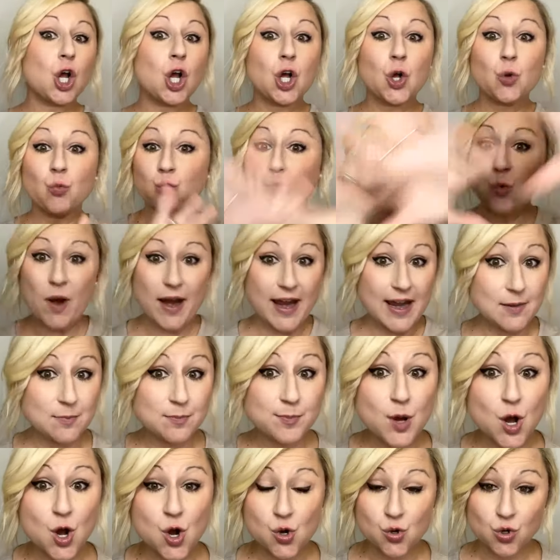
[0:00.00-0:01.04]

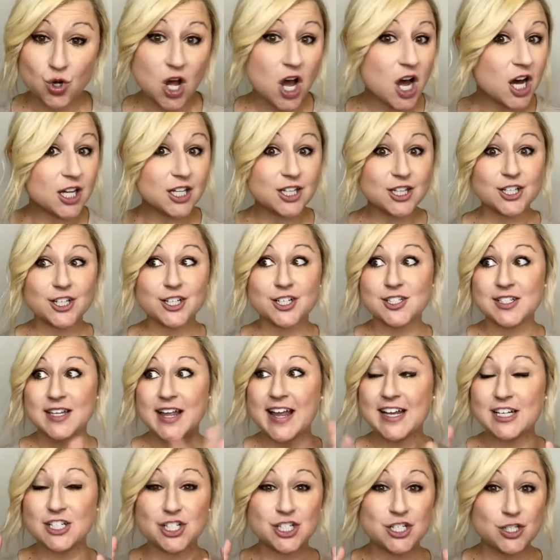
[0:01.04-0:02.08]
rainbow colors
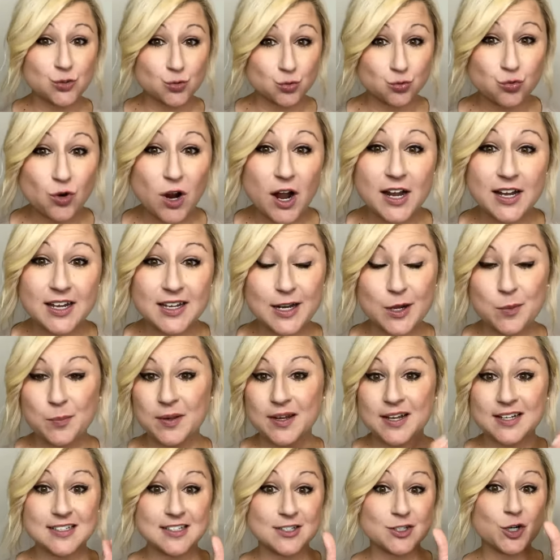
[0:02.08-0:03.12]
and she's rocking it
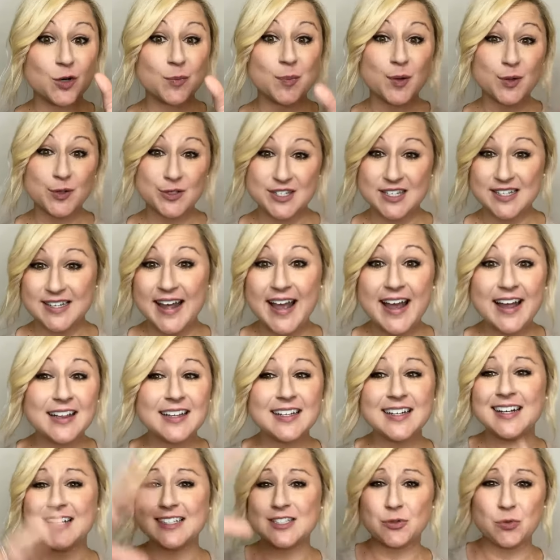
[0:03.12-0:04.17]
because it's her
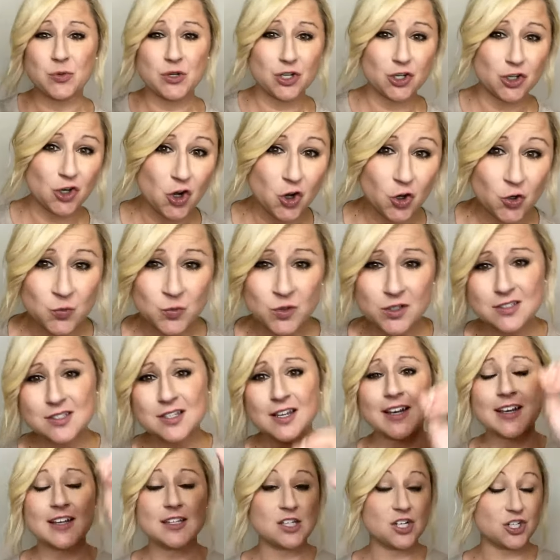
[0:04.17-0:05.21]
personality, it's what her home looks
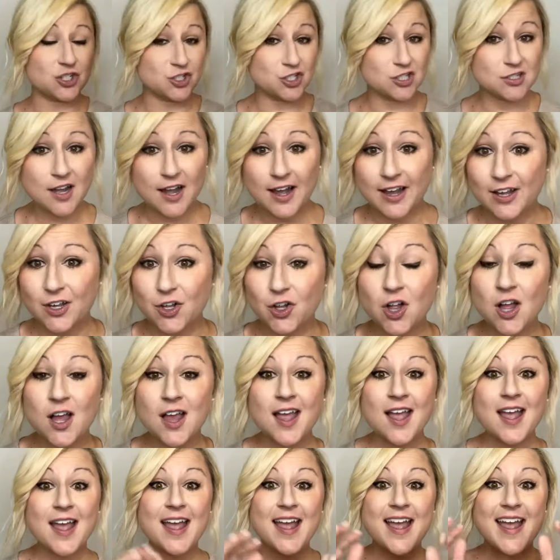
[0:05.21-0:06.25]
like, it's her style,
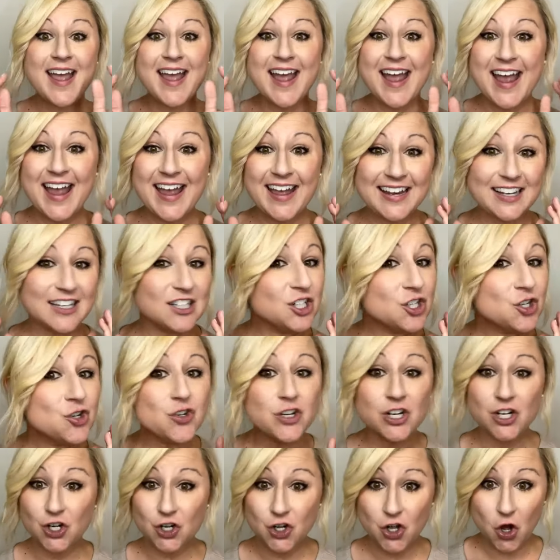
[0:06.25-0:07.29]
and you need
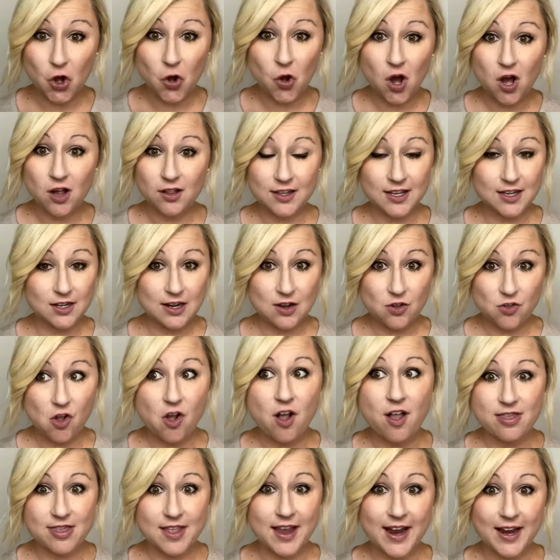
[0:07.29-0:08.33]
to go all in
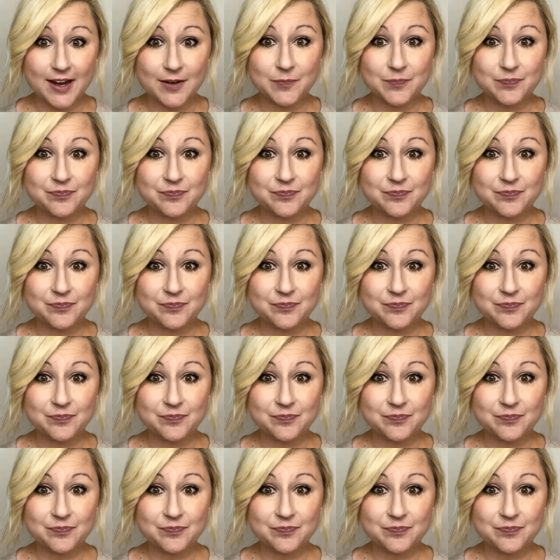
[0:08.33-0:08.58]
on that.